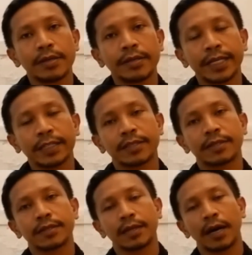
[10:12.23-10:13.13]

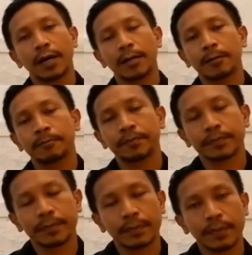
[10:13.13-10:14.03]
Next,
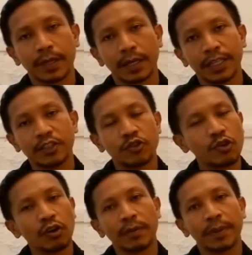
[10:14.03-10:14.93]
let's
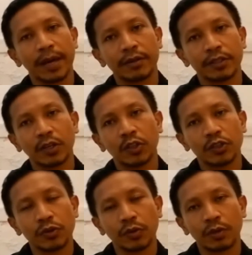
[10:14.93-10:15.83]
talk about
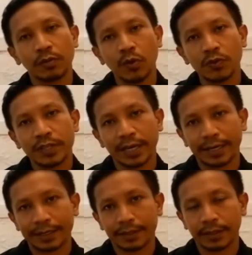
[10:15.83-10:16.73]
cultural
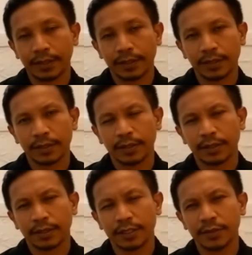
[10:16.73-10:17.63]
mosaic.
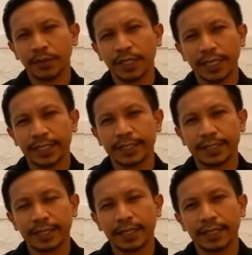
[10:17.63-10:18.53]
So what
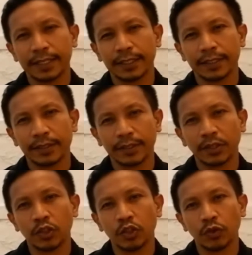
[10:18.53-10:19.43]
is
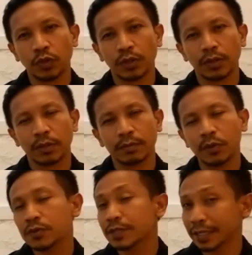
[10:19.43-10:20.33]
cultural
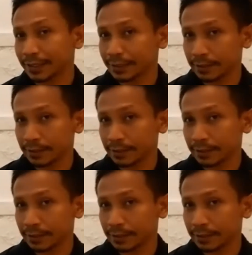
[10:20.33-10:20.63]
mosaic?